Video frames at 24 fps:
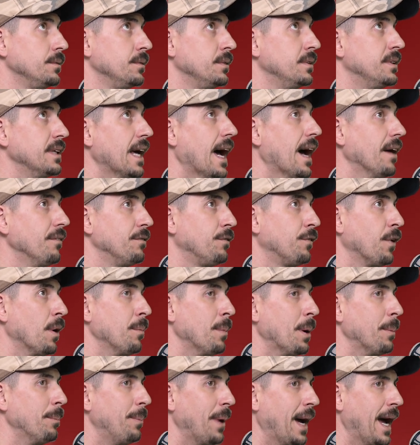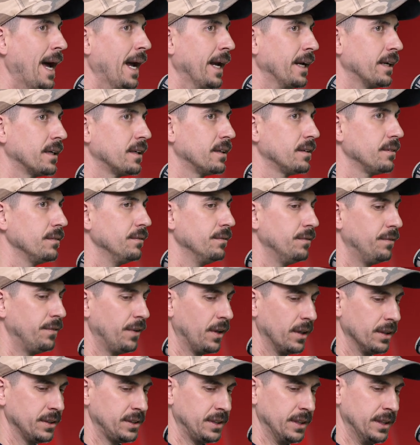debt from a bank
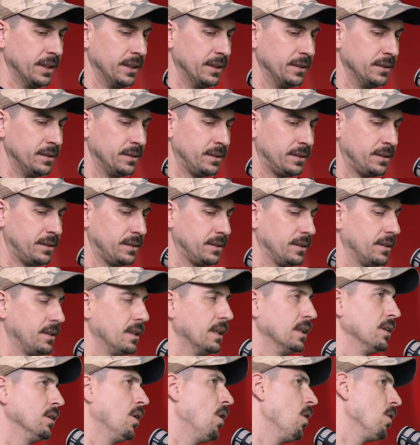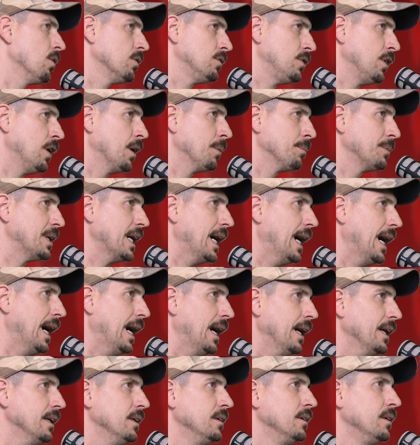versus the long-term
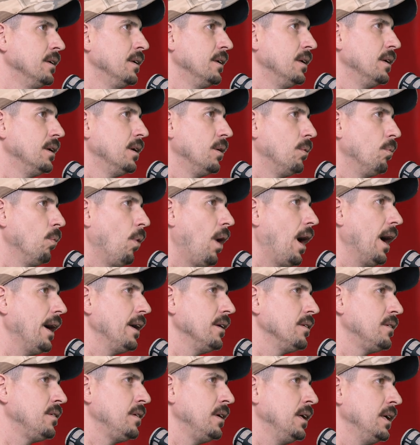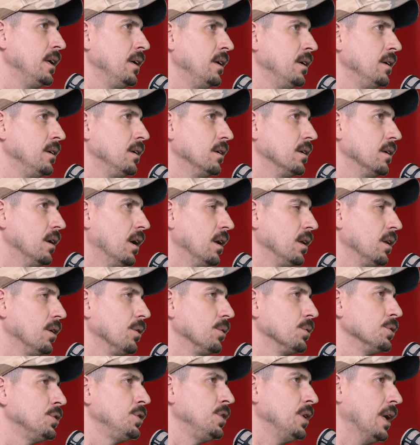guy? Why is he a
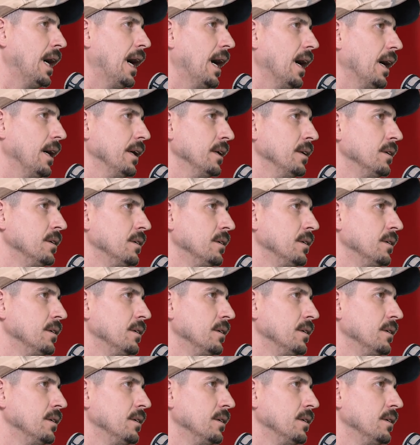little shy?